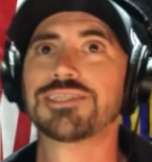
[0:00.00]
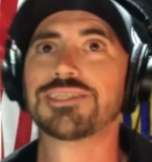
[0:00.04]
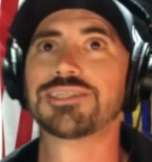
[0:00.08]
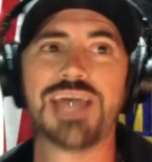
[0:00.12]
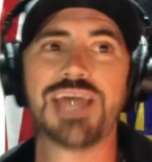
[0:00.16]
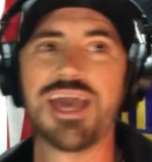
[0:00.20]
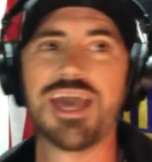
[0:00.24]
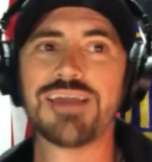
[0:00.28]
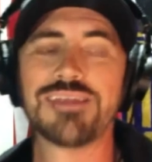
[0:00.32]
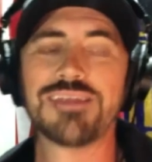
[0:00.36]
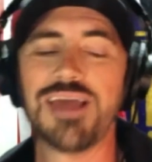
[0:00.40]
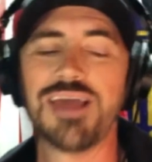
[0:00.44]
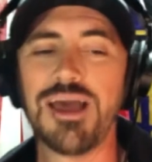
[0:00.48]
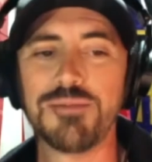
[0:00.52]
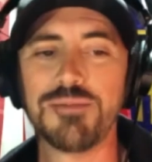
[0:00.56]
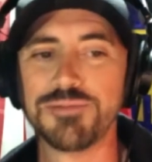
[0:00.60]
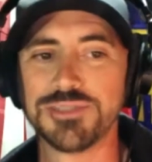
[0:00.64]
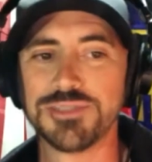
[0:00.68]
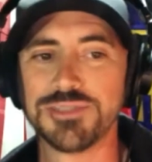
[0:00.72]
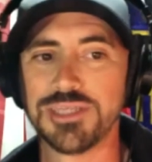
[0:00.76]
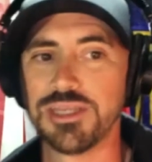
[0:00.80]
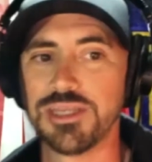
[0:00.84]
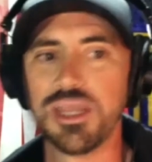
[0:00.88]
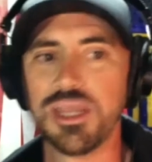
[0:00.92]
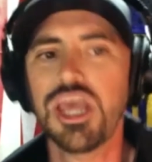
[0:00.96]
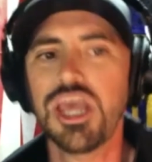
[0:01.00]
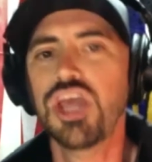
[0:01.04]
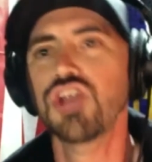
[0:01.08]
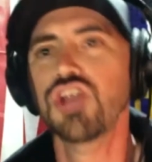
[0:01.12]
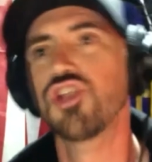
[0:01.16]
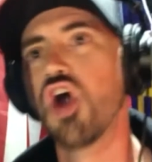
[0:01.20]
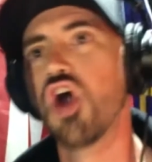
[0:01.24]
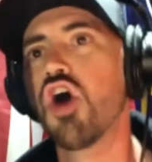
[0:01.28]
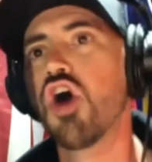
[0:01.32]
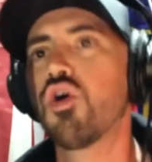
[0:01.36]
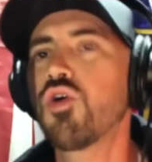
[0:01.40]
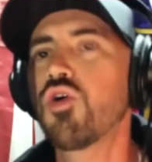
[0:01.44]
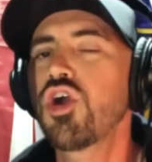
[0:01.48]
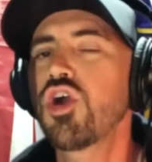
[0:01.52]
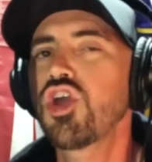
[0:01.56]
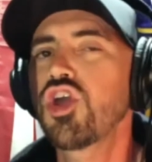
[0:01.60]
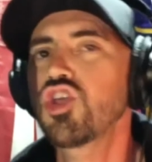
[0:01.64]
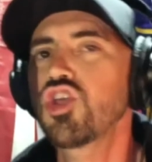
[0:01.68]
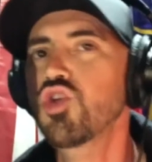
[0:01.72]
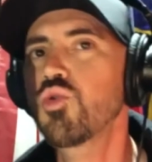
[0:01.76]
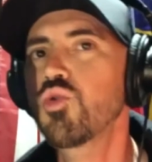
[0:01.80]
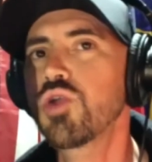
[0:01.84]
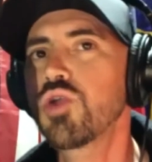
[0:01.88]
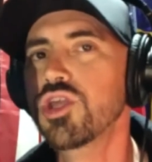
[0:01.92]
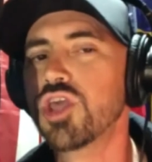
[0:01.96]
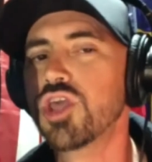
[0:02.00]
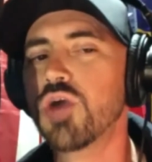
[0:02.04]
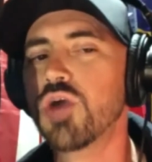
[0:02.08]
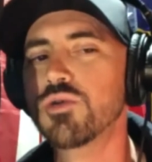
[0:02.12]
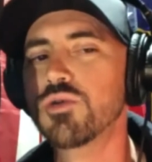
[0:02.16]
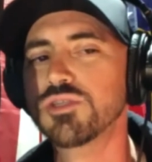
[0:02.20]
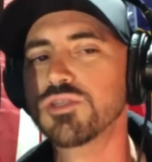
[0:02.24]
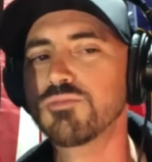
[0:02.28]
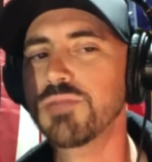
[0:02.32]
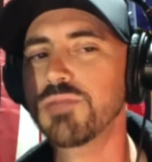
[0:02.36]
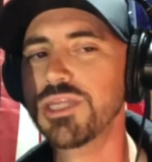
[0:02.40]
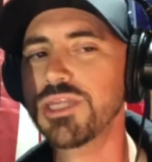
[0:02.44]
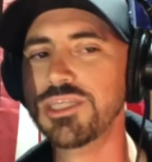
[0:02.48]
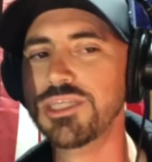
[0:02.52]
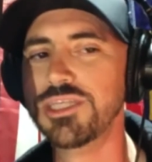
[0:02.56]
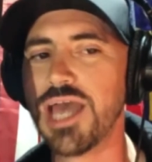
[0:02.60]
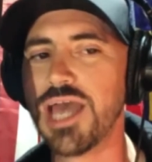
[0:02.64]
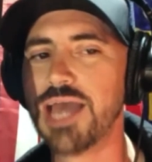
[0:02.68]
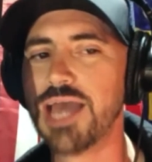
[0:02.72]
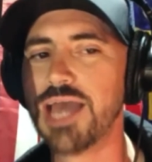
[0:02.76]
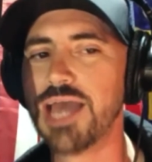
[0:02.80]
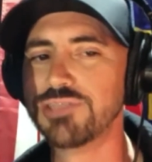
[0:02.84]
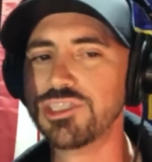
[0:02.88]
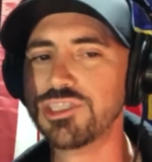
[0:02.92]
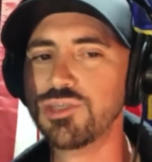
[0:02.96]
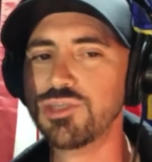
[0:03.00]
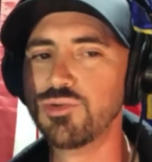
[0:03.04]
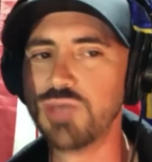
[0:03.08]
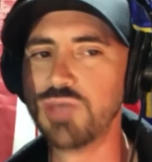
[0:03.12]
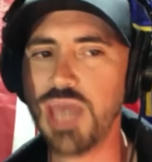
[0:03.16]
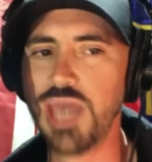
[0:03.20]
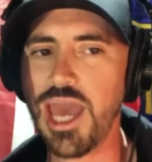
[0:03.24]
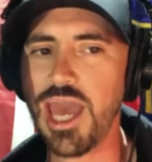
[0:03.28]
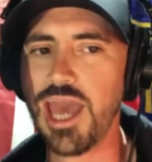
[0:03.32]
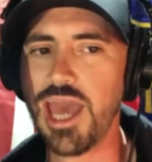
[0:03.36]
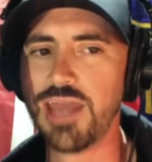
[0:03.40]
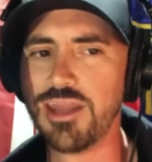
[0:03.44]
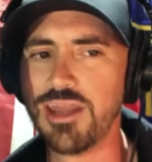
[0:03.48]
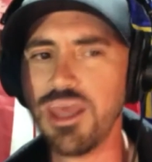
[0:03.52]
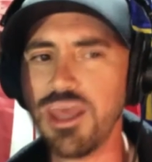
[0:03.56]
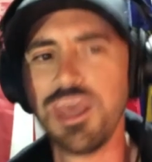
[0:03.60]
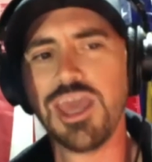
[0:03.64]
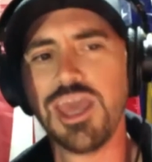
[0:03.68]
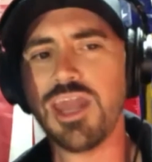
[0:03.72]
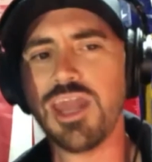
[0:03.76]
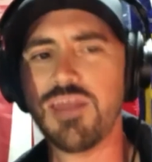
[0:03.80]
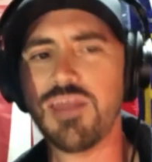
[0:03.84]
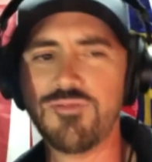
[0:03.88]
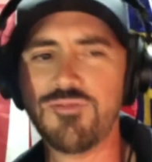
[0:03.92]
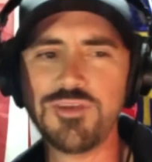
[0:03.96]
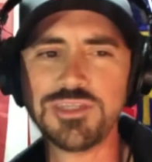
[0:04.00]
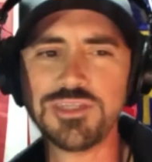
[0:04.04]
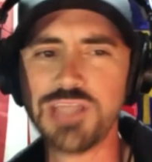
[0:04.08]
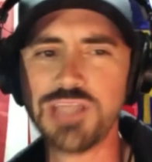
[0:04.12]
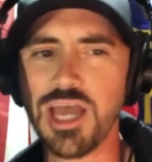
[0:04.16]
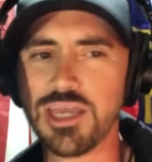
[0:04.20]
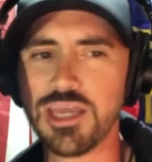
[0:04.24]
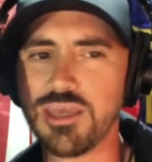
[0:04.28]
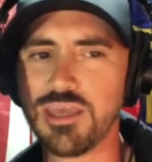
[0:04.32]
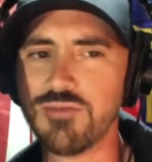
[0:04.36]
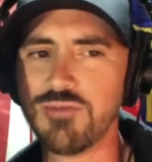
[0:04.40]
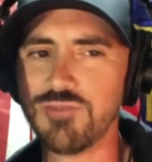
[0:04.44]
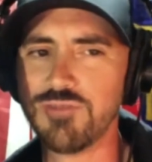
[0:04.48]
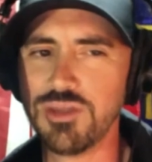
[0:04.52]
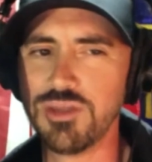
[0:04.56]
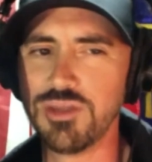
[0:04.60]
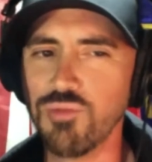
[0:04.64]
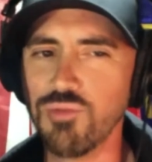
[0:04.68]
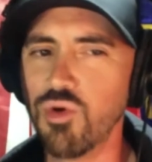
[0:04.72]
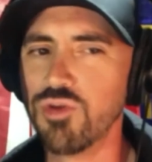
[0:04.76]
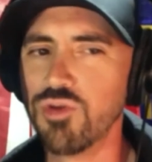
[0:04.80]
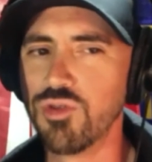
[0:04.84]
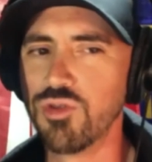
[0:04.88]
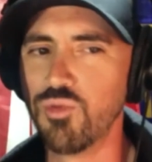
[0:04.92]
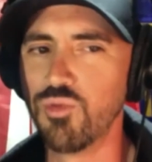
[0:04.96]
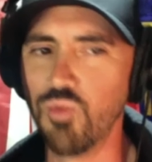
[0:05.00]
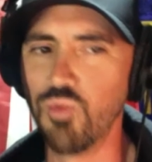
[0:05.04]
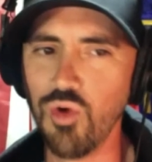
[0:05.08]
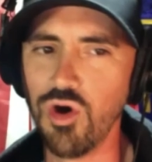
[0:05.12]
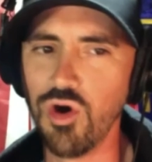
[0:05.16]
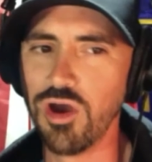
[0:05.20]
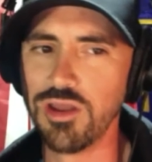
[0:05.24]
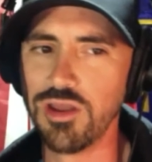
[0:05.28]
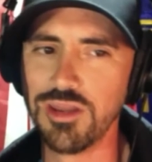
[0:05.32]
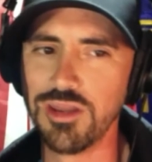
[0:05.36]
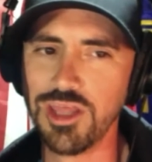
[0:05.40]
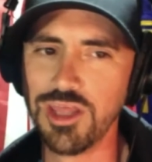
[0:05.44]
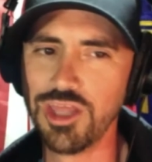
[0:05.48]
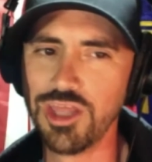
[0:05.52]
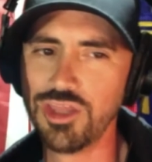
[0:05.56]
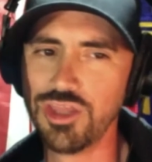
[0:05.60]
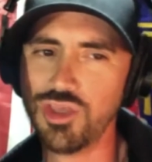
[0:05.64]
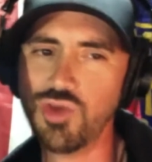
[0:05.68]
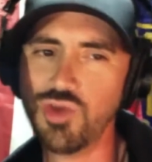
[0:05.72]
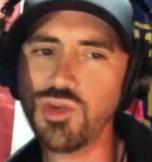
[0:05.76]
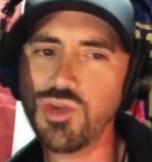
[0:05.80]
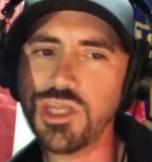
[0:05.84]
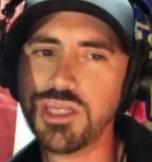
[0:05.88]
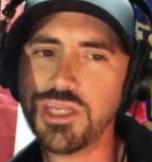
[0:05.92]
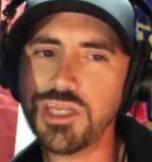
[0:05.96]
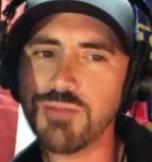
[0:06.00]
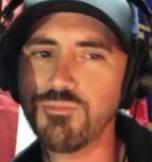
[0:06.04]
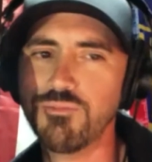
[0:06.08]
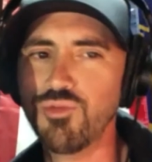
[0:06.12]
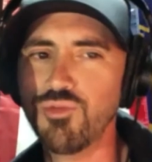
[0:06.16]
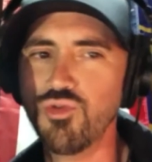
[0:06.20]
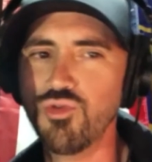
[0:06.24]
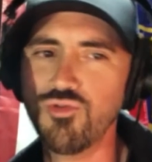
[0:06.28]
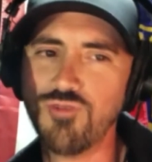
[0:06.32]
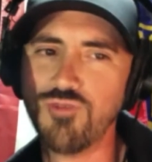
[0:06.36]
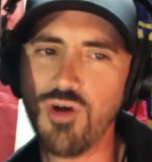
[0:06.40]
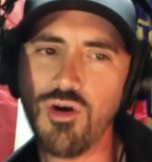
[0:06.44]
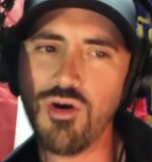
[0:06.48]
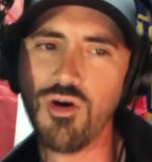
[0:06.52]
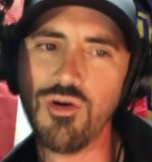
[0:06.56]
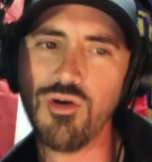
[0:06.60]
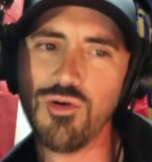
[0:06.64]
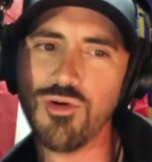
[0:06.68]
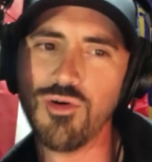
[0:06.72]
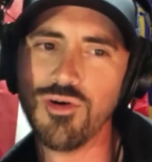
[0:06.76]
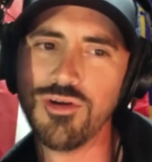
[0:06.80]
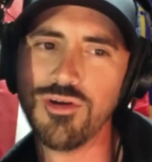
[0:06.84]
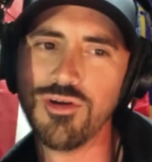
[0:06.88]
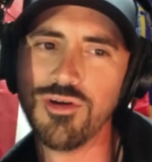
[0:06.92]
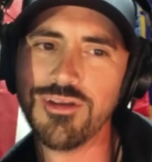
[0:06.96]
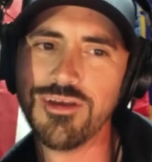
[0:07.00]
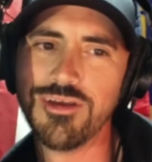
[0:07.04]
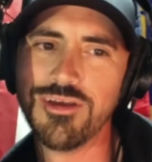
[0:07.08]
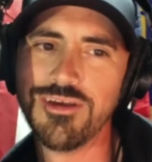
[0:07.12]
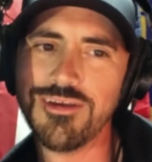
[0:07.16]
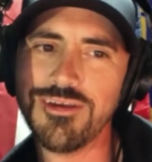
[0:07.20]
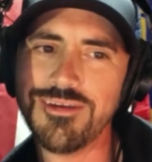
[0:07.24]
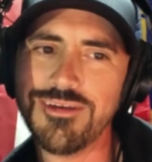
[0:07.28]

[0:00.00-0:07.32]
exact opposite. No, you want to go as many times as you can. And if he's not giving you more than one, you need to move on.